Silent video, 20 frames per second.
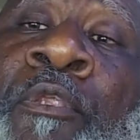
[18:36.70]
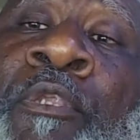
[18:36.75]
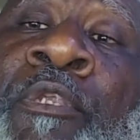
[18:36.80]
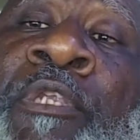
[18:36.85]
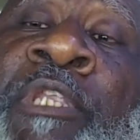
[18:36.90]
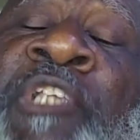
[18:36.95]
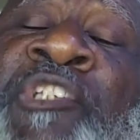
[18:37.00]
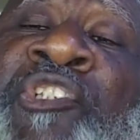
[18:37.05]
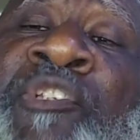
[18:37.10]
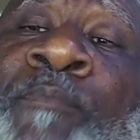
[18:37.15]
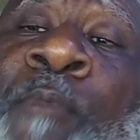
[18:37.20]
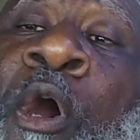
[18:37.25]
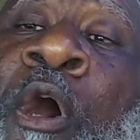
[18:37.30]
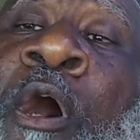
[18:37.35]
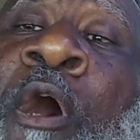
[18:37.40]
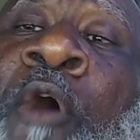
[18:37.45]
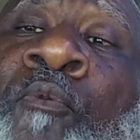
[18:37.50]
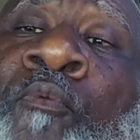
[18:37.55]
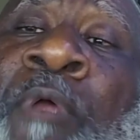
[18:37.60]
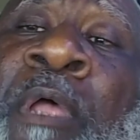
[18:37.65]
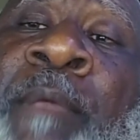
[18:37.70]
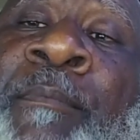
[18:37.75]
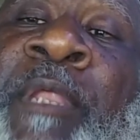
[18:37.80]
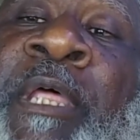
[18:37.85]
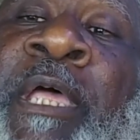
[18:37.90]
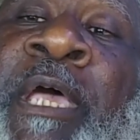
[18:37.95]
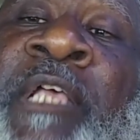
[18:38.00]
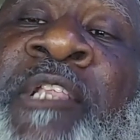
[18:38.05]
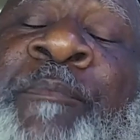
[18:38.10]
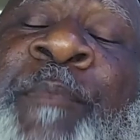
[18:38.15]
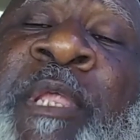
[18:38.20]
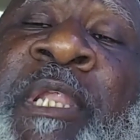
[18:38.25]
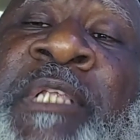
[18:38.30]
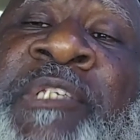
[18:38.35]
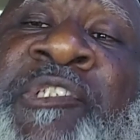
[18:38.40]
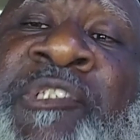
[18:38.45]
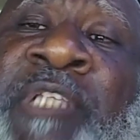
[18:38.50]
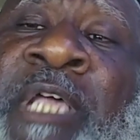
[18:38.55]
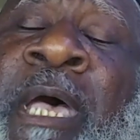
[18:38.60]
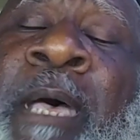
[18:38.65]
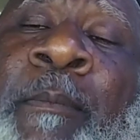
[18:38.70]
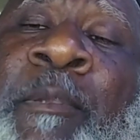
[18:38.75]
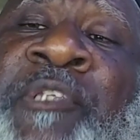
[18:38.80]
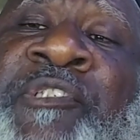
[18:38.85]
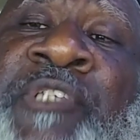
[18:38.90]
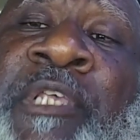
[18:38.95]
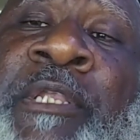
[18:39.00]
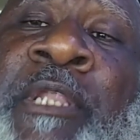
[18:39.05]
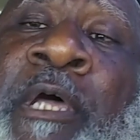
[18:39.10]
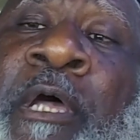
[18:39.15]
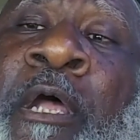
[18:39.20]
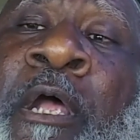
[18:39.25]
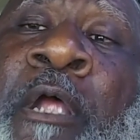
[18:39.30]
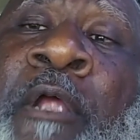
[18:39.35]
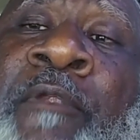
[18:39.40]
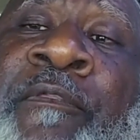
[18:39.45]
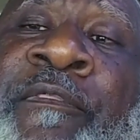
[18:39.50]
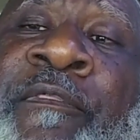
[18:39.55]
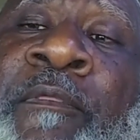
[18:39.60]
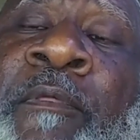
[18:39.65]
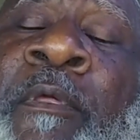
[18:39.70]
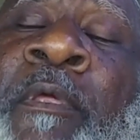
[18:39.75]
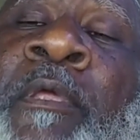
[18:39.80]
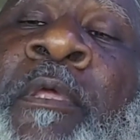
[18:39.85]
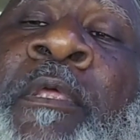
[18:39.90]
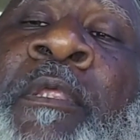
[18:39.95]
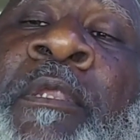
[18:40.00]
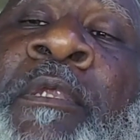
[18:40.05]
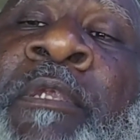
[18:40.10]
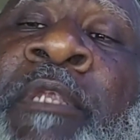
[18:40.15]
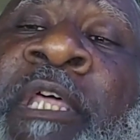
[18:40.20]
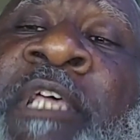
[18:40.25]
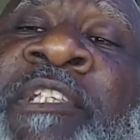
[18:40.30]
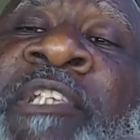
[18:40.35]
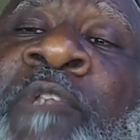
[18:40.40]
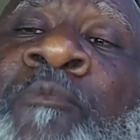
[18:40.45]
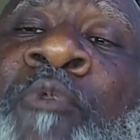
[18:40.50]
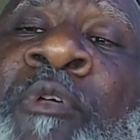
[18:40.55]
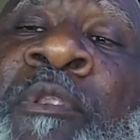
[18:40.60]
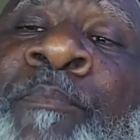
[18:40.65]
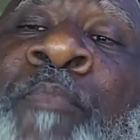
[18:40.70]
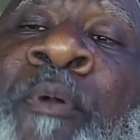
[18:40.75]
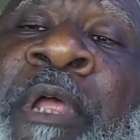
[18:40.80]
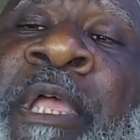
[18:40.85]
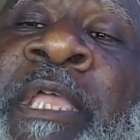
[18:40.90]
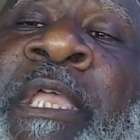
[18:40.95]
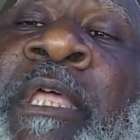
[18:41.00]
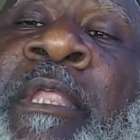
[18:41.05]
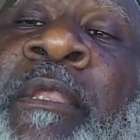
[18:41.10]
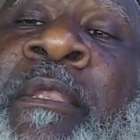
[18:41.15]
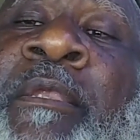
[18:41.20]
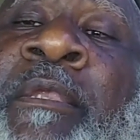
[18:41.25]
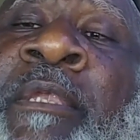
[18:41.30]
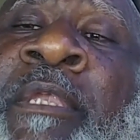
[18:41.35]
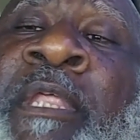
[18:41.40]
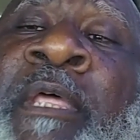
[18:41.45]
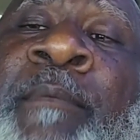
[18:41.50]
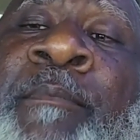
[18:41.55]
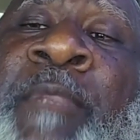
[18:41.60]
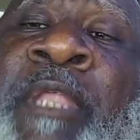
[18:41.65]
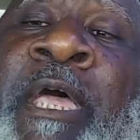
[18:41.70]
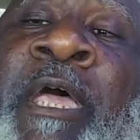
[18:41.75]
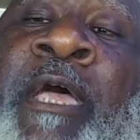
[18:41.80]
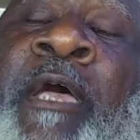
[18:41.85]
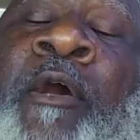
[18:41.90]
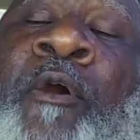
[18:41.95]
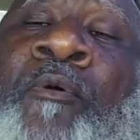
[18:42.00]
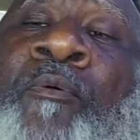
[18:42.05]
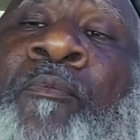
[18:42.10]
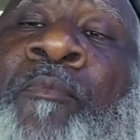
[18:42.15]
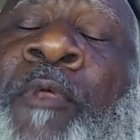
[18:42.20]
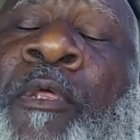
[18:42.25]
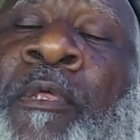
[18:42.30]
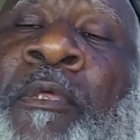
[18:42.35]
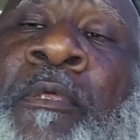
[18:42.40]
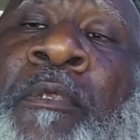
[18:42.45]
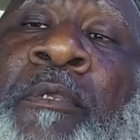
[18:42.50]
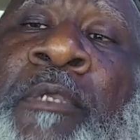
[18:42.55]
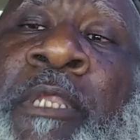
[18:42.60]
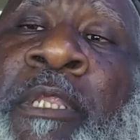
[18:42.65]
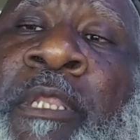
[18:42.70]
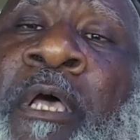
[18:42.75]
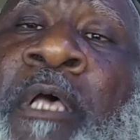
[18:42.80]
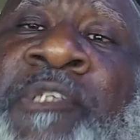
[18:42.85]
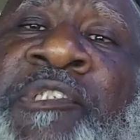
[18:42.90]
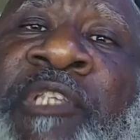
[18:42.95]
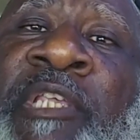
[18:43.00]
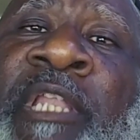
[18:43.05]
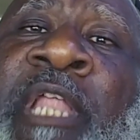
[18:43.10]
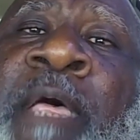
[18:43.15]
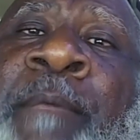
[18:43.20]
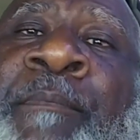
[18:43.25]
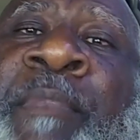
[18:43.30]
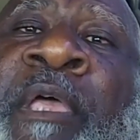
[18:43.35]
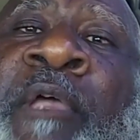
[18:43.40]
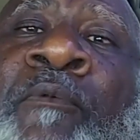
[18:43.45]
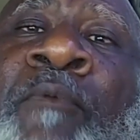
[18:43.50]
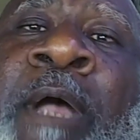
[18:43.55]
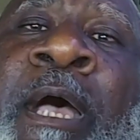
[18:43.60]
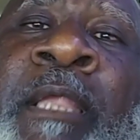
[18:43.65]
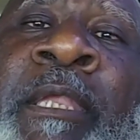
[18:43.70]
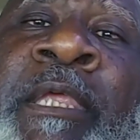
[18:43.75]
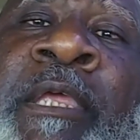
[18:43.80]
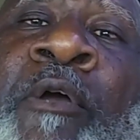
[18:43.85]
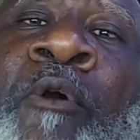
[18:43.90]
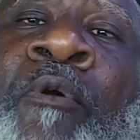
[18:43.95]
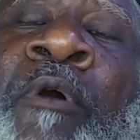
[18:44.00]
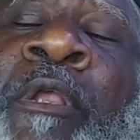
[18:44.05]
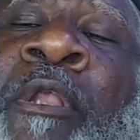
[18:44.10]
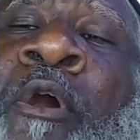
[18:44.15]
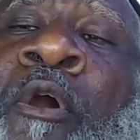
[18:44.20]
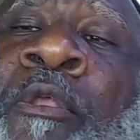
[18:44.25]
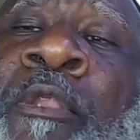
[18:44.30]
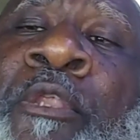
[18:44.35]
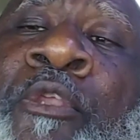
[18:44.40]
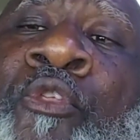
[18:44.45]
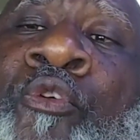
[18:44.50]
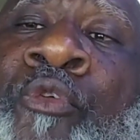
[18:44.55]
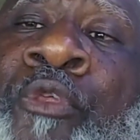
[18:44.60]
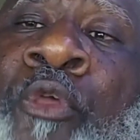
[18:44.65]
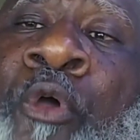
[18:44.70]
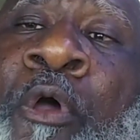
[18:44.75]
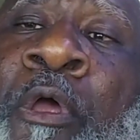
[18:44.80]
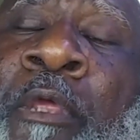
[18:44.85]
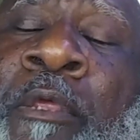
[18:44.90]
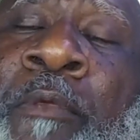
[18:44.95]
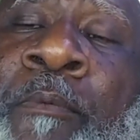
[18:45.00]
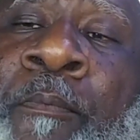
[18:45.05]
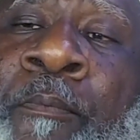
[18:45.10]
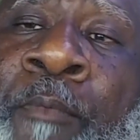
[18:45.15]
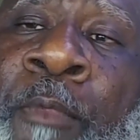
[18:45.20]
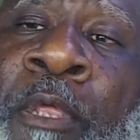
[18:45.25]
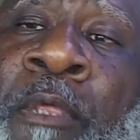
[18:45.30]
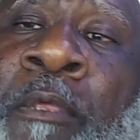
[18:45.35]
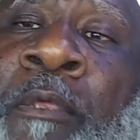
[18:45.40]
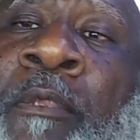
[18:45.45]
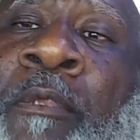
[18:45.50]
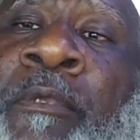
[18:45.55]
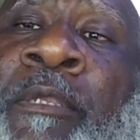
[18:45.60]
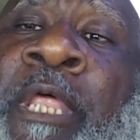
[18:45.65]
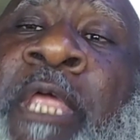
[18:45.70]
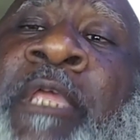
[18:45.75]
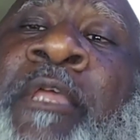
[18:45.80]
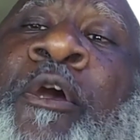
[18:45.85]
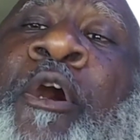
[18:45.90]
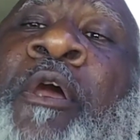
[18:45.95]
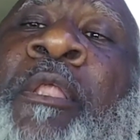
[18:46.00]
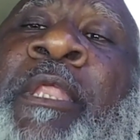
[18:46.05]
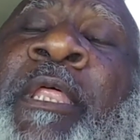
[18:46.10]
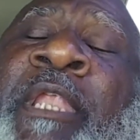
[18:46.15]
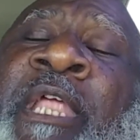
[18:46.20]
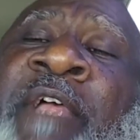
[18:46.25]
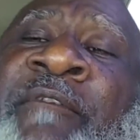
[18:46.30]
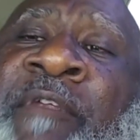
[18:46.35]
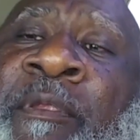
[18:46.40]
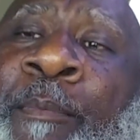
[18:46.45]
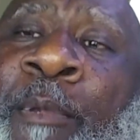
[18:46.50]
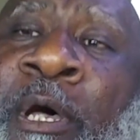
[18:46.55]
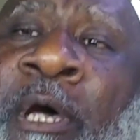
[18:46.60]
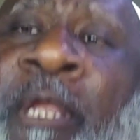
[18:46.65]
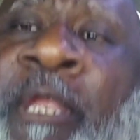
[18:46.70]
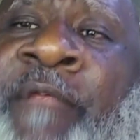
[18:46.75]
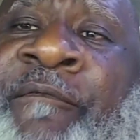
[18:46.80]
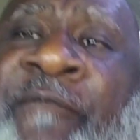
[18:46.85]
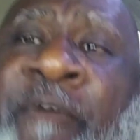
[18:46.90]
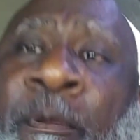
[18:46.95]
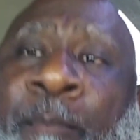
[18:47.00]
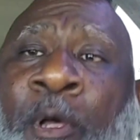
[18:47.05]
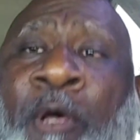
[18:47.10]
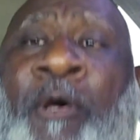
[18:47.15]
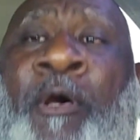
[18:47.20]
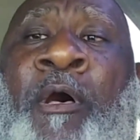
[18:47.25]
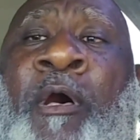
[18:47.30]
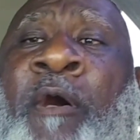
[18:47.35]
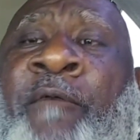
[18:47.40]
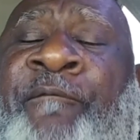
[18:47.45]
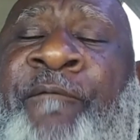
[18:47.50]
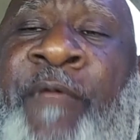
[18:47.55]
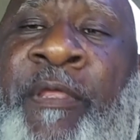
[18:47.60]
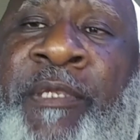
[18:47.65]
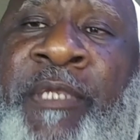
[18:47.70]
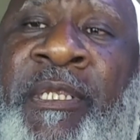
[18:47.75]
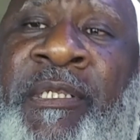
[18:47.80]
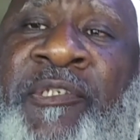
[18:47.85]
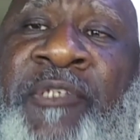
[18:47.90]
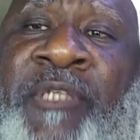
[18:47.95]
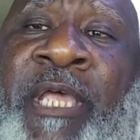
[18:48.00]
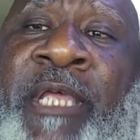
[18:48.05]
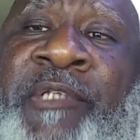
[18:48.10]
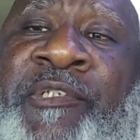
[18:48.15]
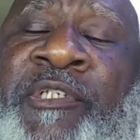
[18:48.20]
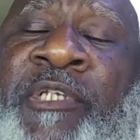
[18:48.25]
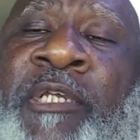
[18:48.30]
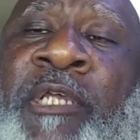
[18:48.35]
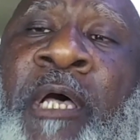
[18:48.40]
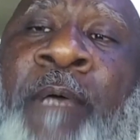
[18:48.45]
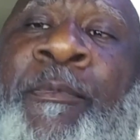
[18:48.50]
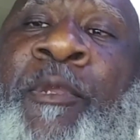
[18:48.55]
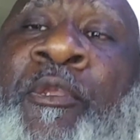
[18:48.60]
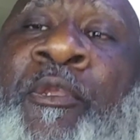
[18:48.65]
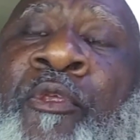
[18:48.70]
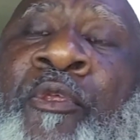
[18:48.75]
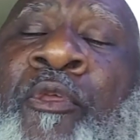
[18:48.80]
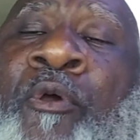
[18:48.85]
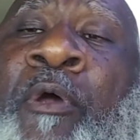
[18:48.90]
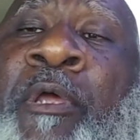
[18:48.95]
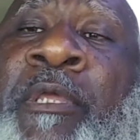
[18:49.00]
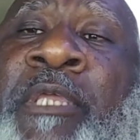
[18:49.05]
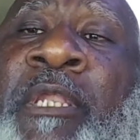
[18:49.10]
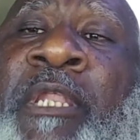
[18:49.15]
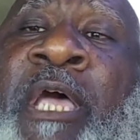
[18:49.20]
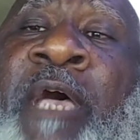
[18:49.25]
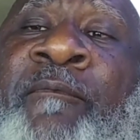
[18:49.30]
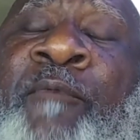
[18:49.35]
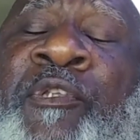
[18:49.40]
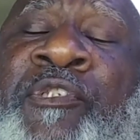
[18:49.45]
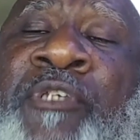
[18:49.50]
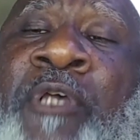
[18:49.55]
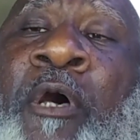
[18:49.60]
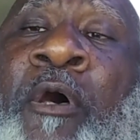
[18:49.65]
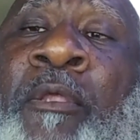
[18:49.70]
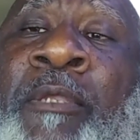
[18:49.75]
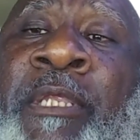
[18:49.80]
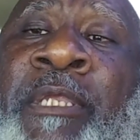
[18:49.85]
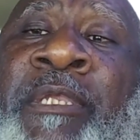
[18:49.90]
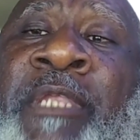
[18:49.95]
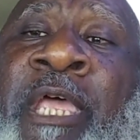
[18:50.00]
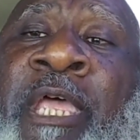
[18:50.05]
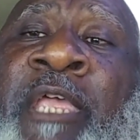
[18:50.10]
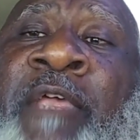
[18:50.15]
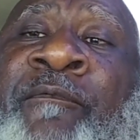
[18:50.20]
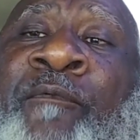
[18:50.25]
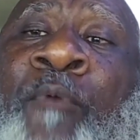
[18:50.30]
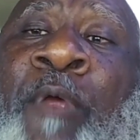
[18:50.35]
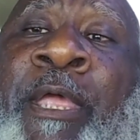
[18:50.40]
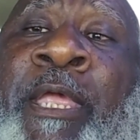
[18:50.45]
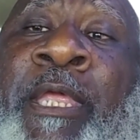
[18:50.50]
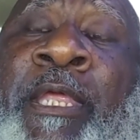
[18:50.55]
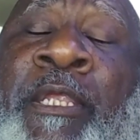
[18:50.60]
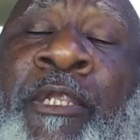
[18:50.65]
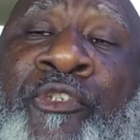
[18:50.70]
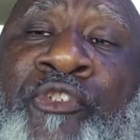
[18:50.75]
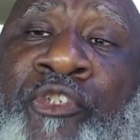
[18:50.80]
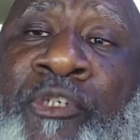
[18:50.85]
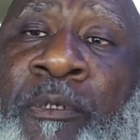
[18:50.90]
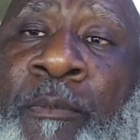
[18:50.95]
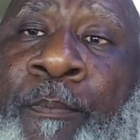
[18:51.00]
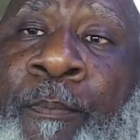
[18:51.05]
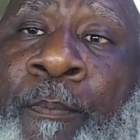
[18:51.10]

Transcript: the small remnant has been established in the earth, this is what's bringing them down. Do y'all see that big rally going on in New York? They calling everybody from all 50 states to come to New York, and that was called a Day of Rage.